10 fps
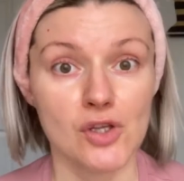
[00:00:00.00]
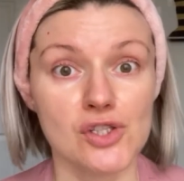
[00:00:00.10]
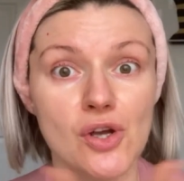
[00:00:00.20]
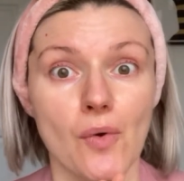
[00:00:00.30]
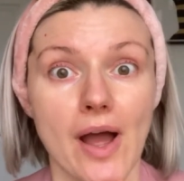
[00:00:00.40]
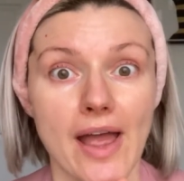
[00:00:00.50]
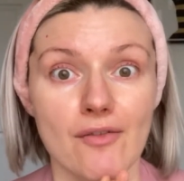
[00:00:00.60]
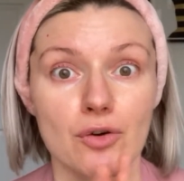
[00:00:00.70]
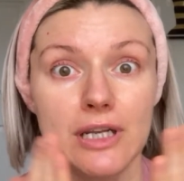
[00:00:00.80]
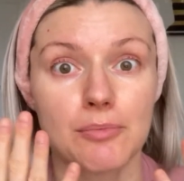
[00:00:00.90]
So I have
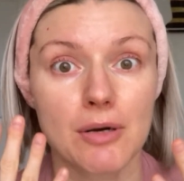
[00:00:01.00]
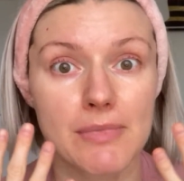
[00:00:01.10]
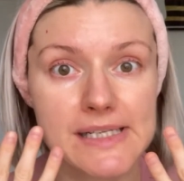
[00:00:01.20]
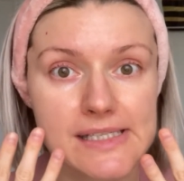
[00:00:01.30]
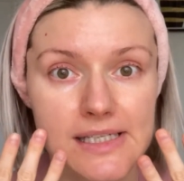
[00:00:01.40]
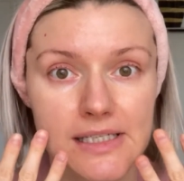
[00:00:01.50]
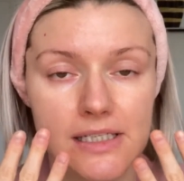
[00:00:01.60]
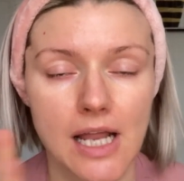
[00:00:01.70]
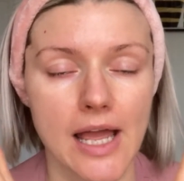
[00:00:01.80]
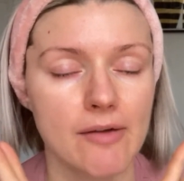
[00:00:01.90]
already prepped my
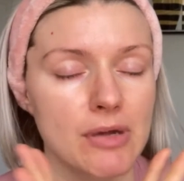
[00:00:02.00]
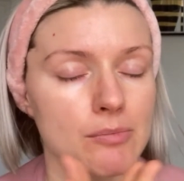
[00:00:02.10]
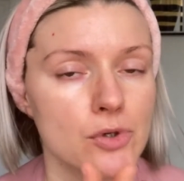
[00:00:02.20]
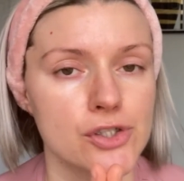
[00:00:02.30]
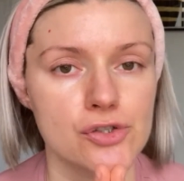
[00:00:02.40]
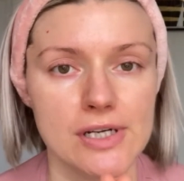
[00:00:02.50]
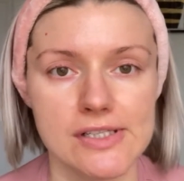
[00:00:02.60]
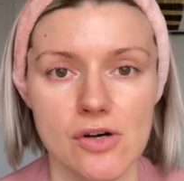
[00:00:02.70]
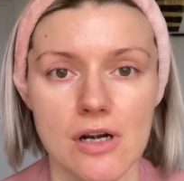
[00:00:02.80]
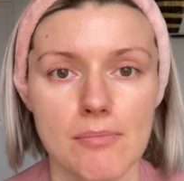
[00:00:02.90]
skin. I have my
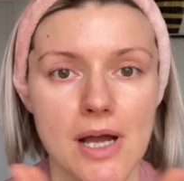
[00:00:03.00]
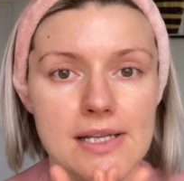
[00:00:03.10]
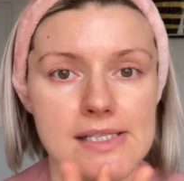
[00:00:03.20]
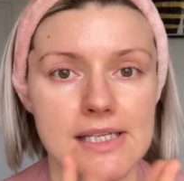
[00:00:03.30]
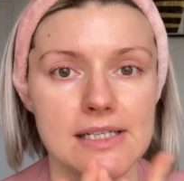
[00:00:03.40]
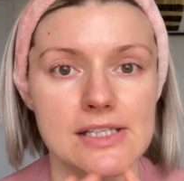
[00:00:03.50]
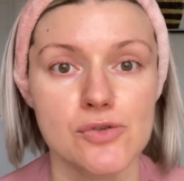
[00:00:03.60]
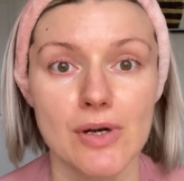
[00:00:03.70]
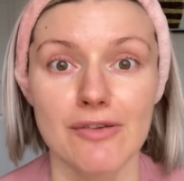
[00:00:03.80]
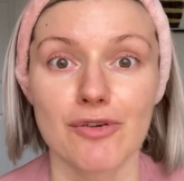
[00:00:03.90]
moisturizer on. My skin is
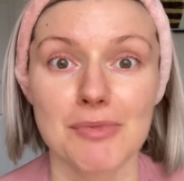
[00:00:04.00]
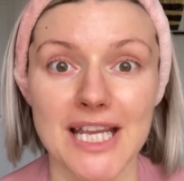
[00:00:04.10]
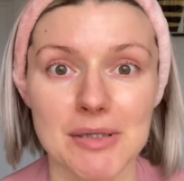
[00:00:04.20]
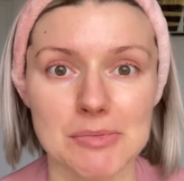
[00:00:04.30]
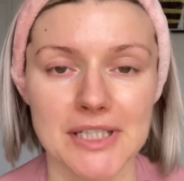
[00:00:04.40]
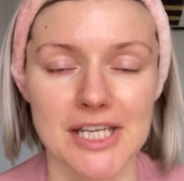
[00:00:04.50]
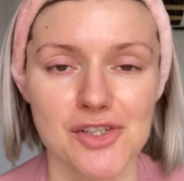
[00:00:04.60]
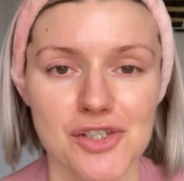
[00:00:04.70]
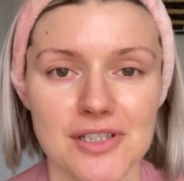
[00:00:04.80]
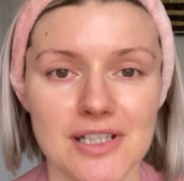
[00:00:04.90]
ready for makeup
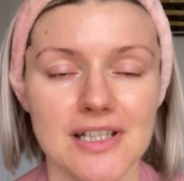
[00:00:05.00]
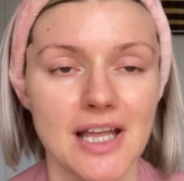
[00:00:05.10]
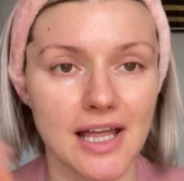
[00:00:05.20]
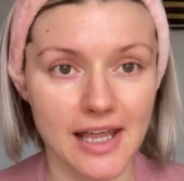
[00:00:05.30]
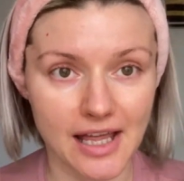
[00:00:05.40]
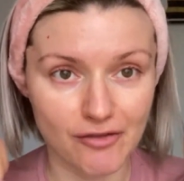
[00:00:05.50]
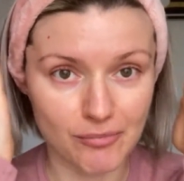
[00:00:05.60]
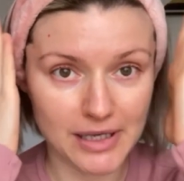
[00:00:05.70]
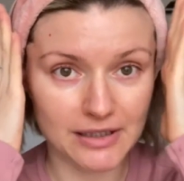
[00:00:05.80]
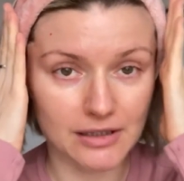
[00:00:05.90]
application. I have
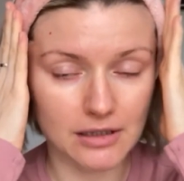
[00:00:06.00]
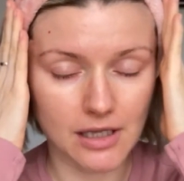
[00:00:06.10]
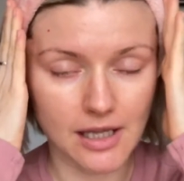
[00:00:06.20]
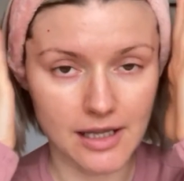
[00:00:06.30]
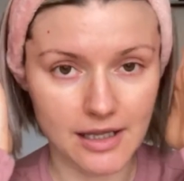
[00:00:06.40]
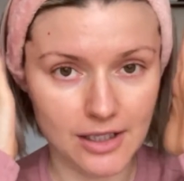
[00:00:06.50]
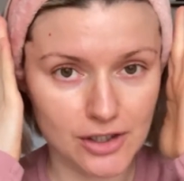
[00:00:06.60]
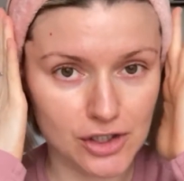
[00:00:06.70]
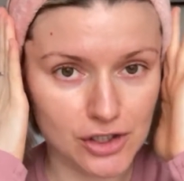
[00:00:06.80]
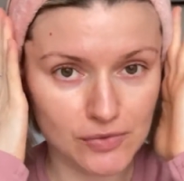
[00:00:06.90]
my little
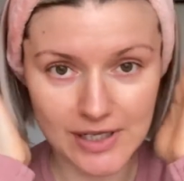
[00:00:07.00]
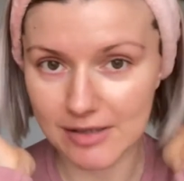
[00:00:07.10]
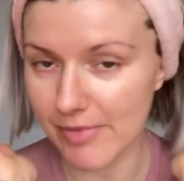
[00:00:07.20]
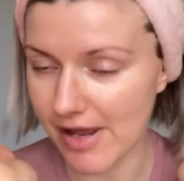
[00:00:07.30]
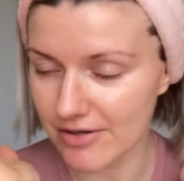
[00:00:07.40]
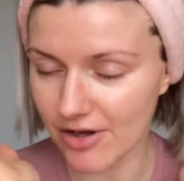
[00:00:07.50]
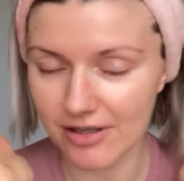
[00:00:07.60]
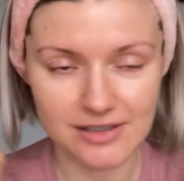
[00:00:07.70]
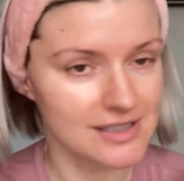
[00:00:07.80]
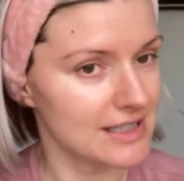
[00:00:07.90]
cute headband
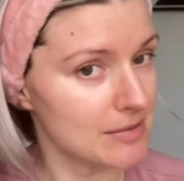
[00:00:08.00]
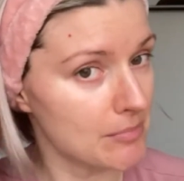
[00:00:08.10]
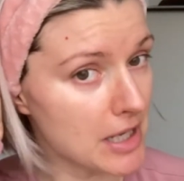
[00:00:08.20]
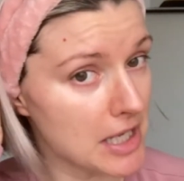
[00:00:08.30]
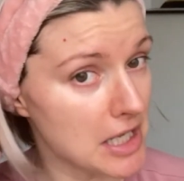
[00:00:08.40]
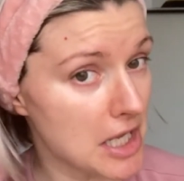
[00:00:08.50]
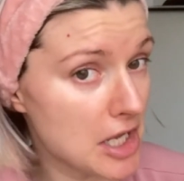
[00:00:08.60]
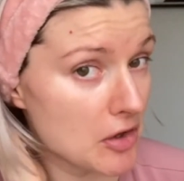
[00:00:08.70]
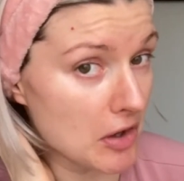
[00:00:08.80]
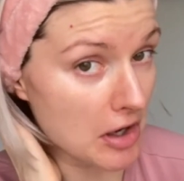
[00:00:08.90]
on to keep my
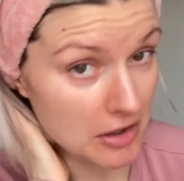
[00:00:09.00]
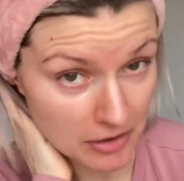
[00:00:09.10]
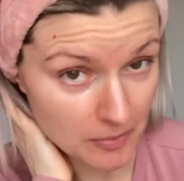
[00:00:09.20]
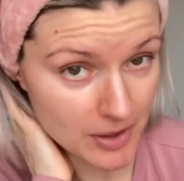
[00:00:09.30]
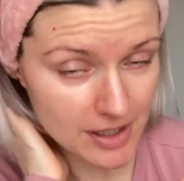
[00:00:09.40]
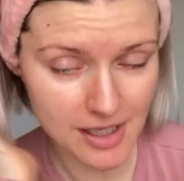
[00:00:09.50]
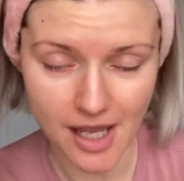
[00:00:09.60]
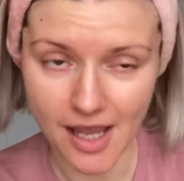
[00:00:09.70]
hair out of the way,